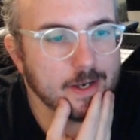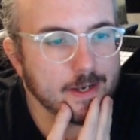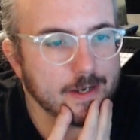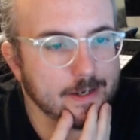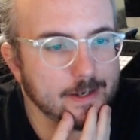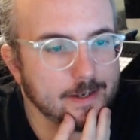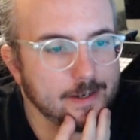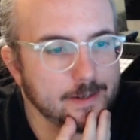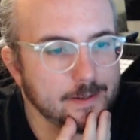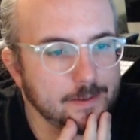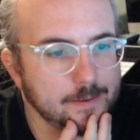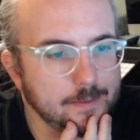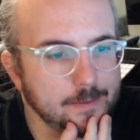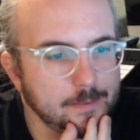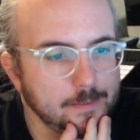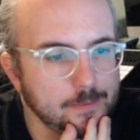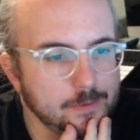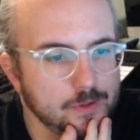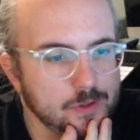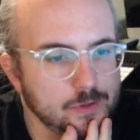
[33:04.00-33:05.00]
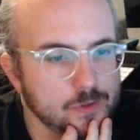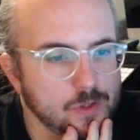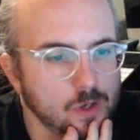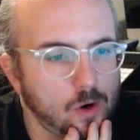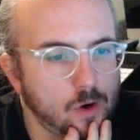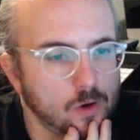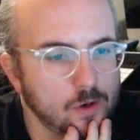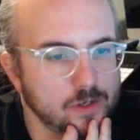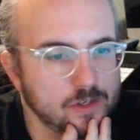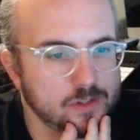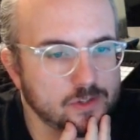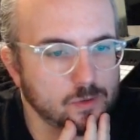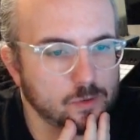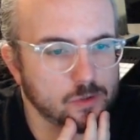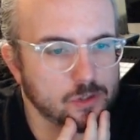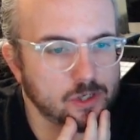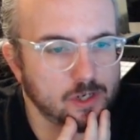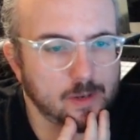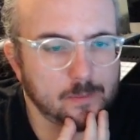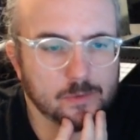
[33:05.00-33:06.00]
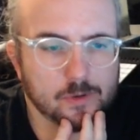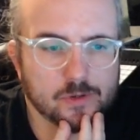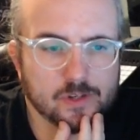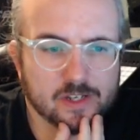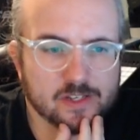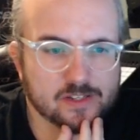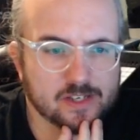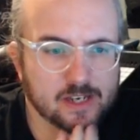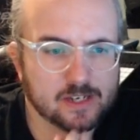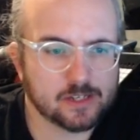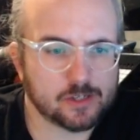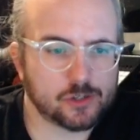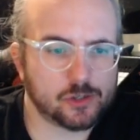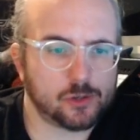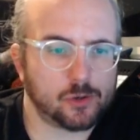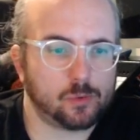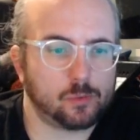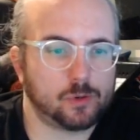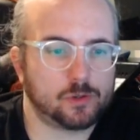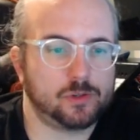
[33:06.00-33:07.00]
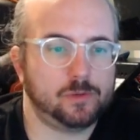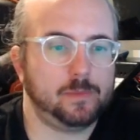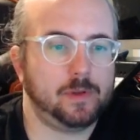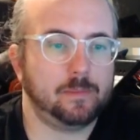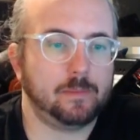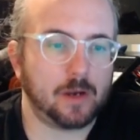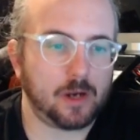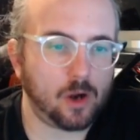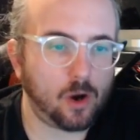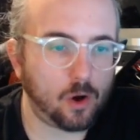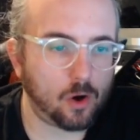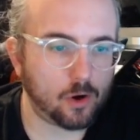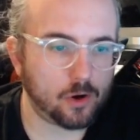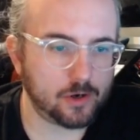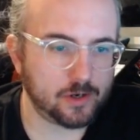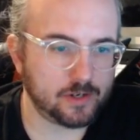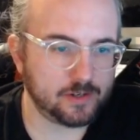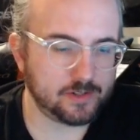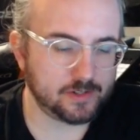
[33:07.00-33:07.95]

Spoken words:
do you use hard distortion? I'm not exactly sure what you mean by hard